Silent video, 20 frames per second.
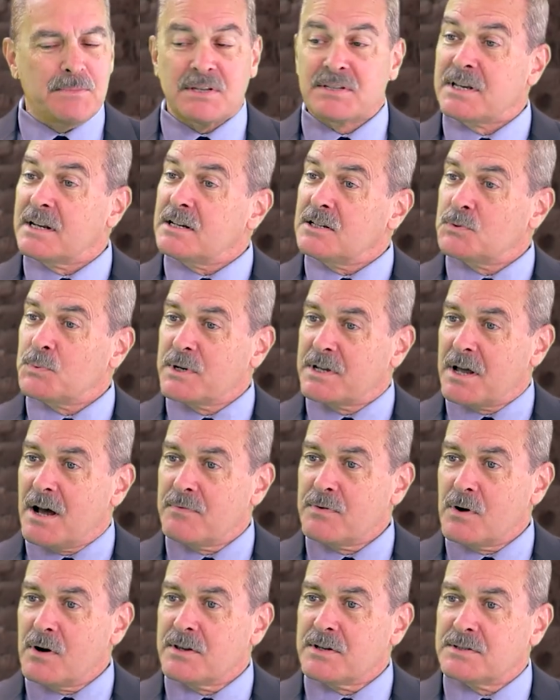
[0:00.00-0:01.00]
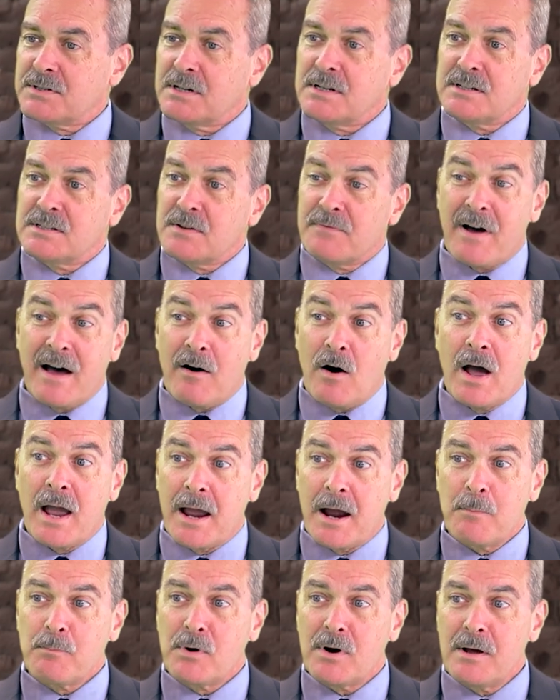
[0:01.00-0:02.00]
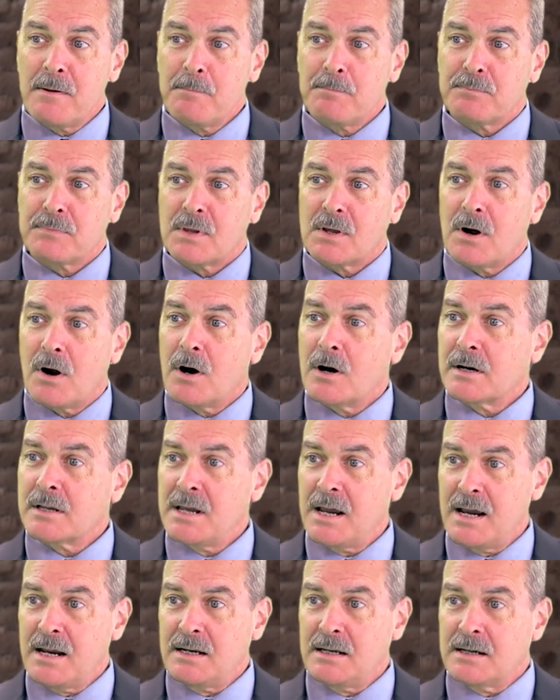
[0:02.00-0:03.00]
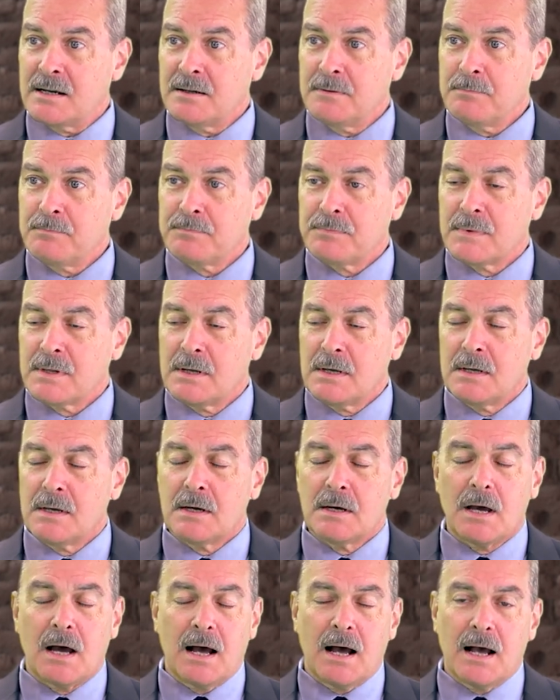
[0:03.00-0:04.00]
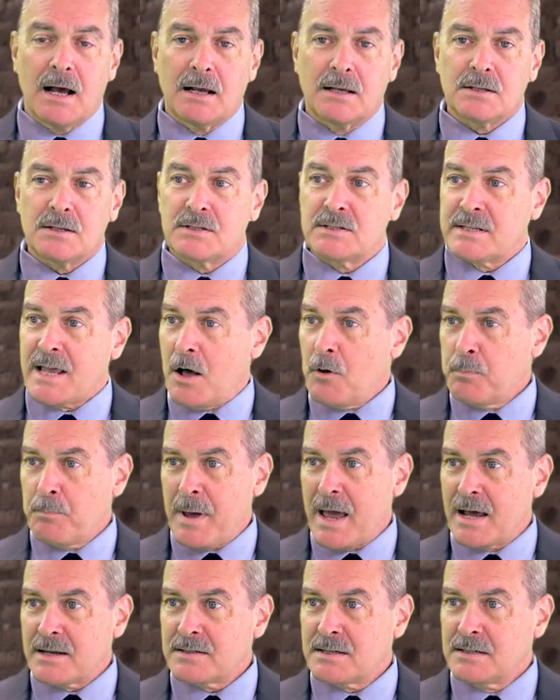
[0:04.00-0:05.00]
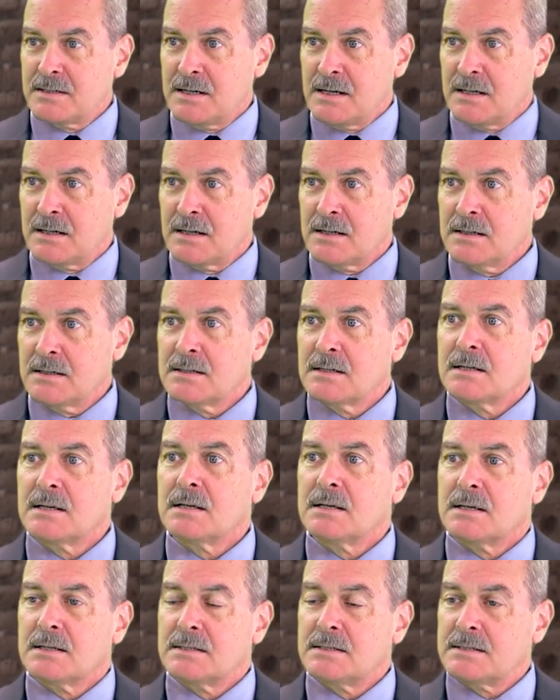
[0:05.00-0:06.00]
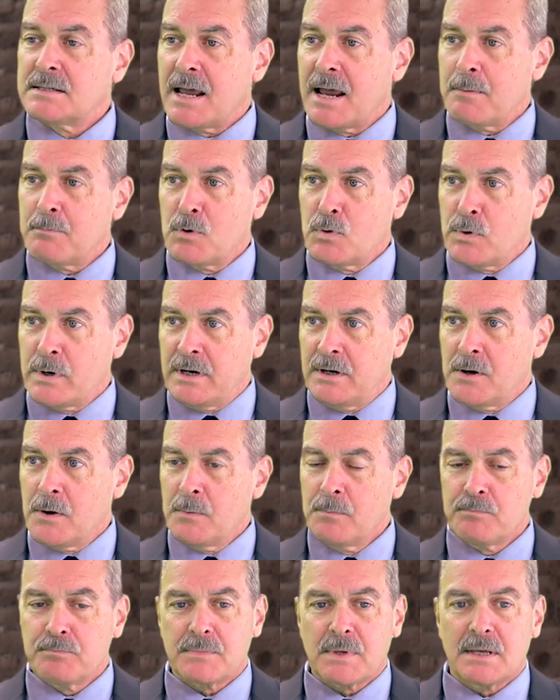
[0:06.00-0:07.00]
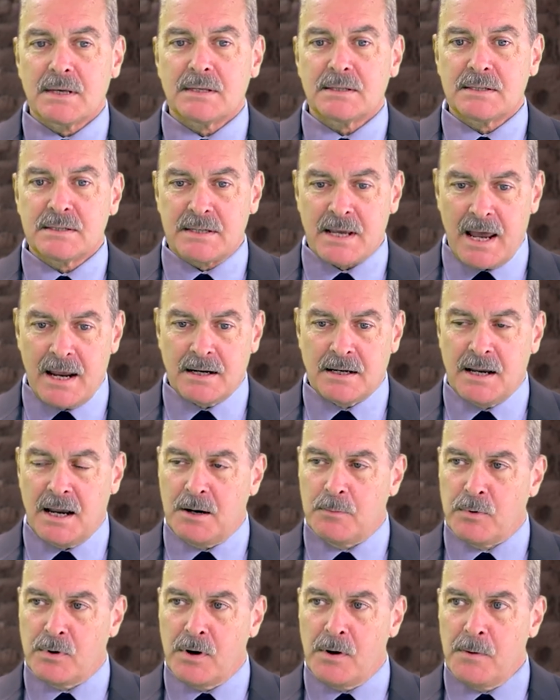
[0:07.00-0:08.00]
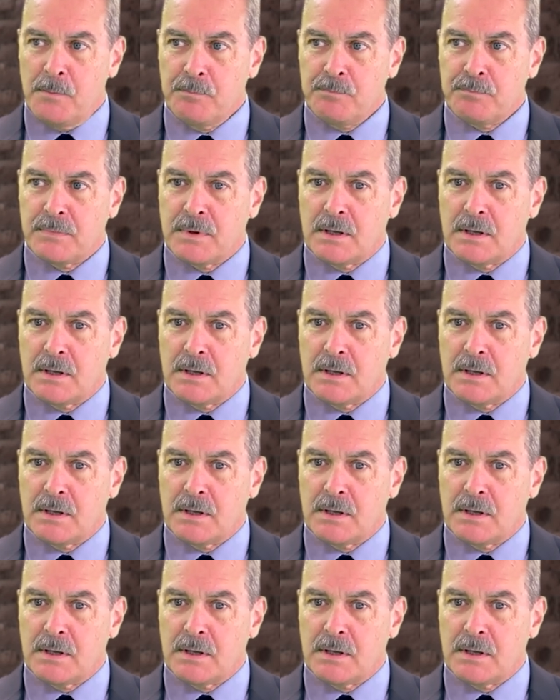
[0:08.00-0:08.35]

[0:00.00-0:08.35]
The cities we cover are the cities of Alhambra, Arcadia, South Pasadena, San Marino, San Gabriel,